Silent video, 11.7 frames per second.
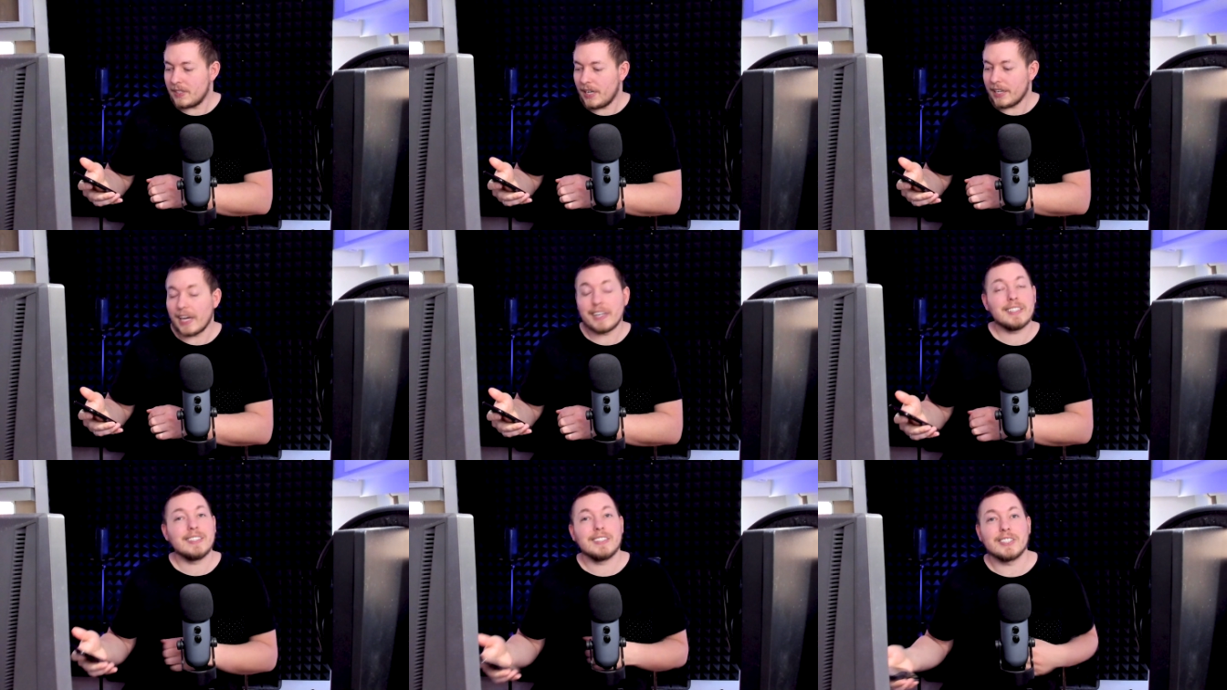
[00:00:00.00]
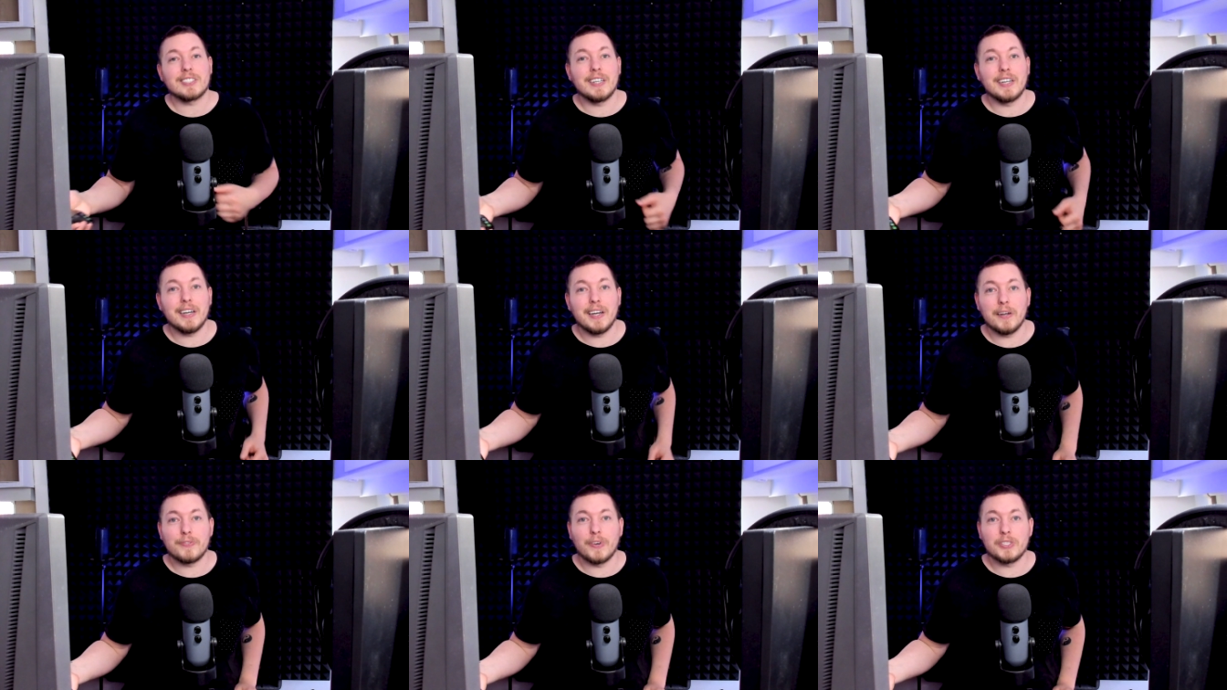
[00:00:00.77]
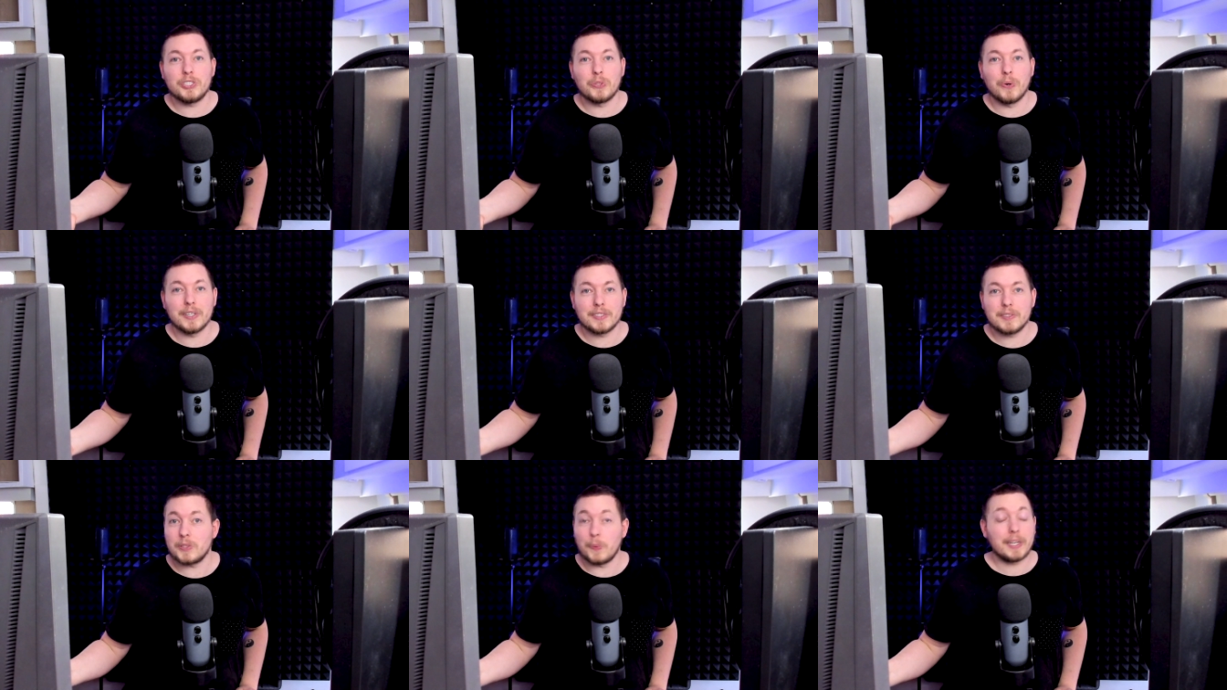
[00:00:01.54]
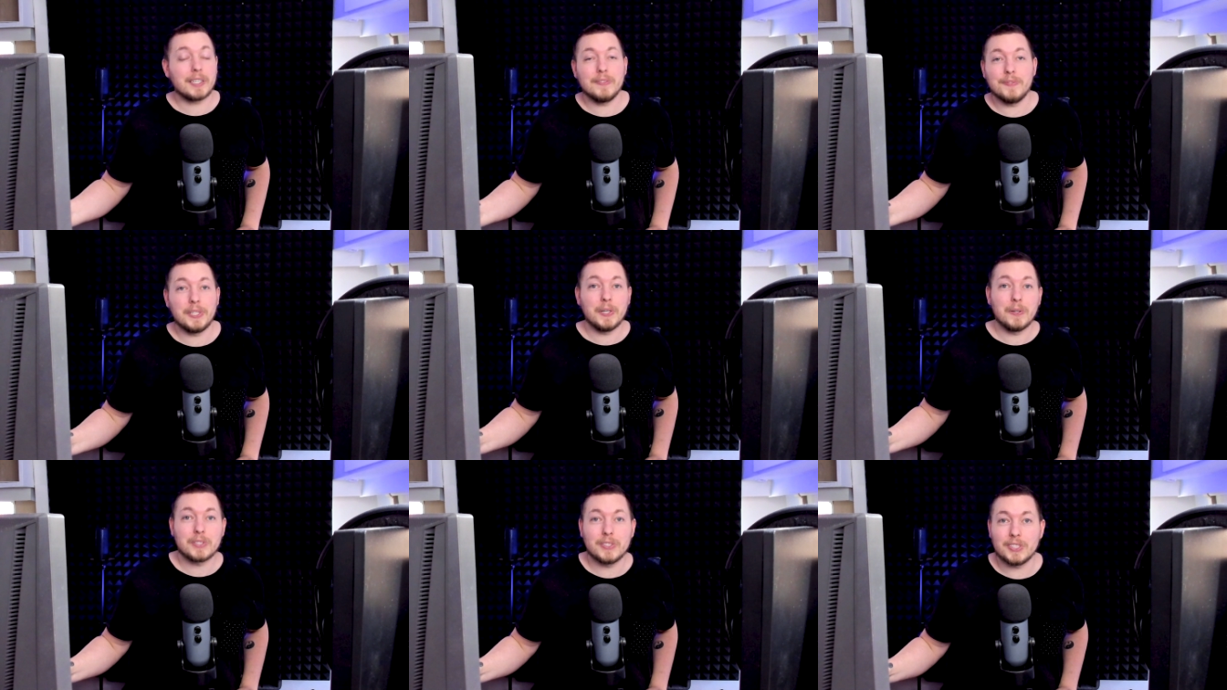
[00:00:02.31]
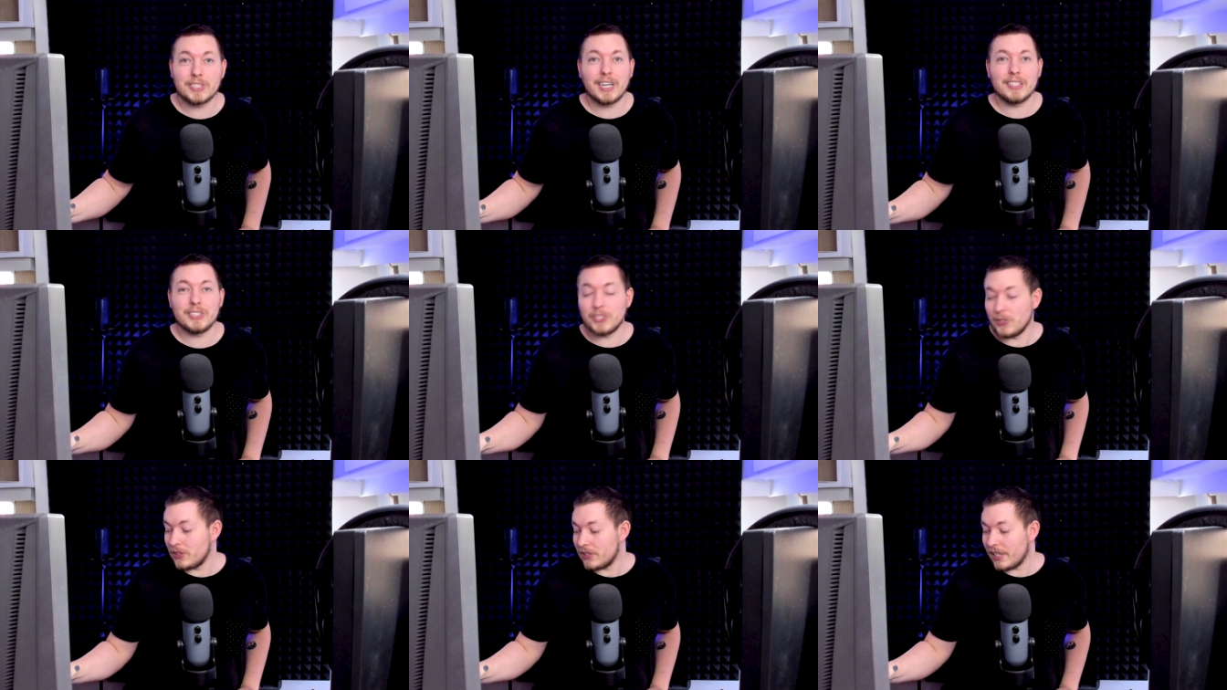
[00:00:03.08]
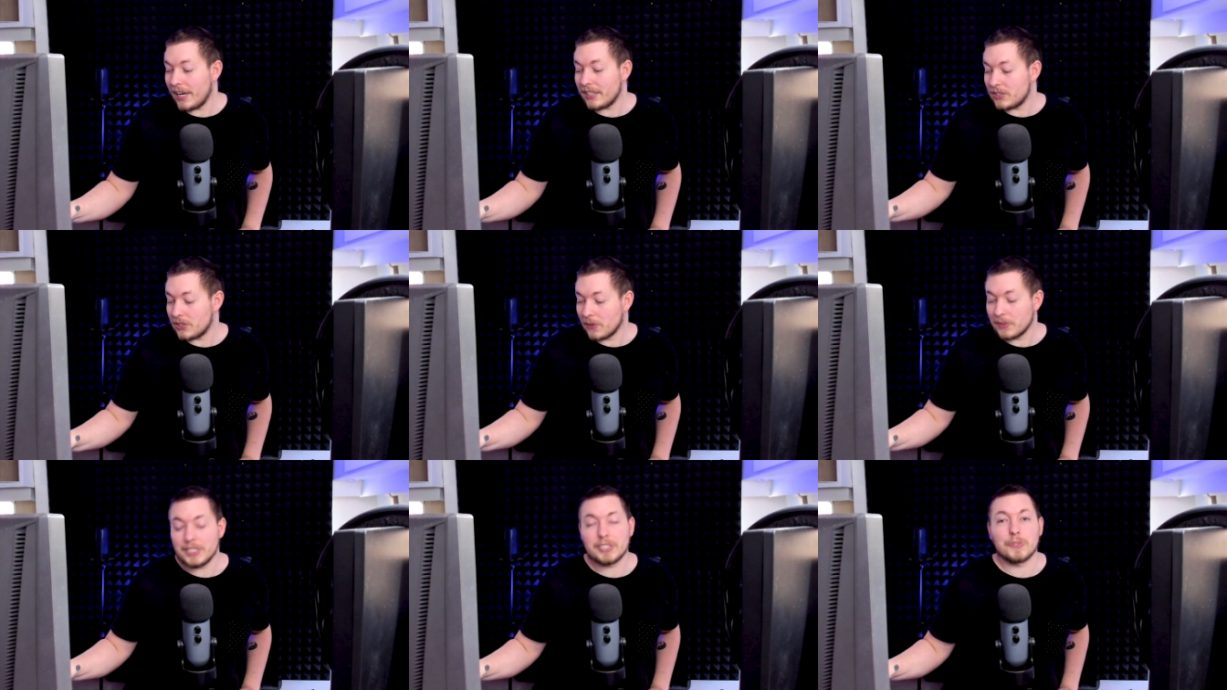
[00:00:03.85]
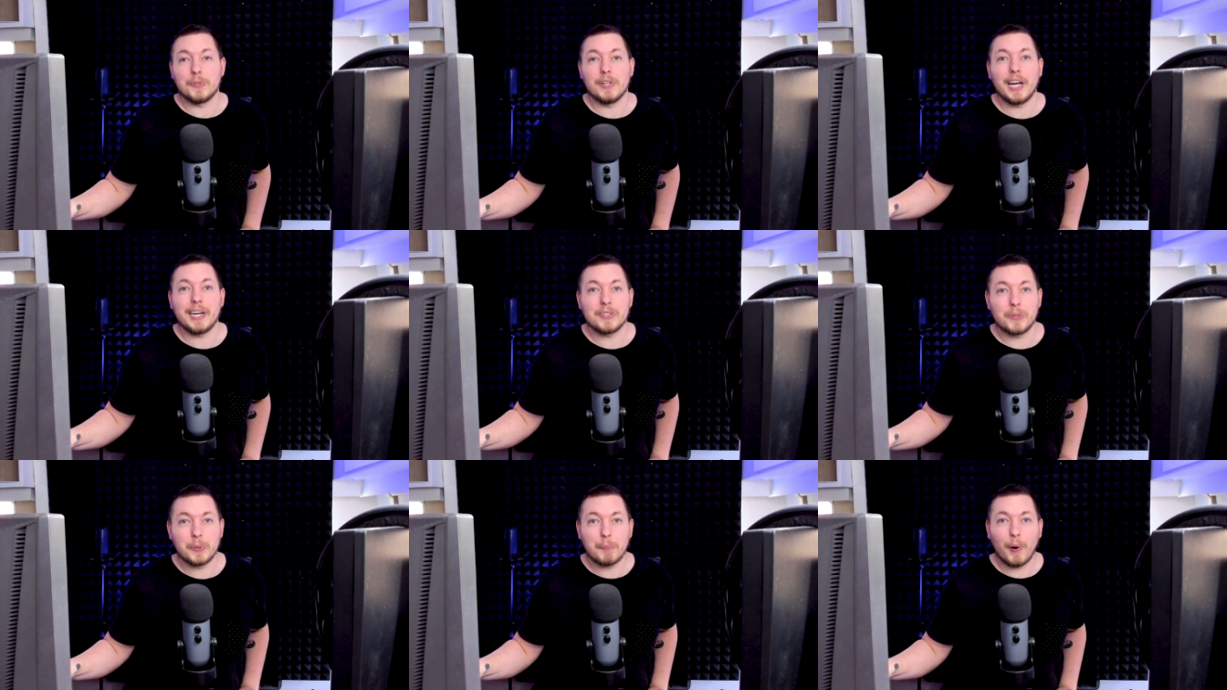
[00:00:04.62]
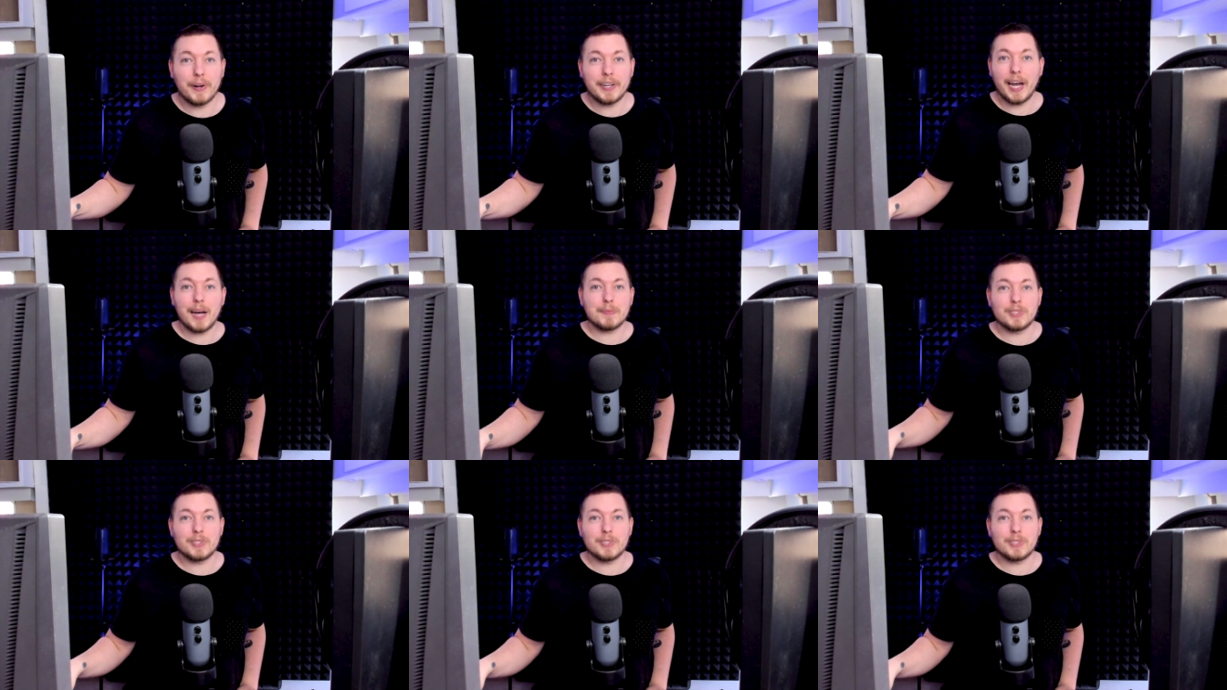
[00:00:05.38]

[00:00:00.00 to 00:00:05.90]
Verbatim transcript: Again, just a, a fun, short, quick video to just kind of show you that you don't need to rely on third-party apps,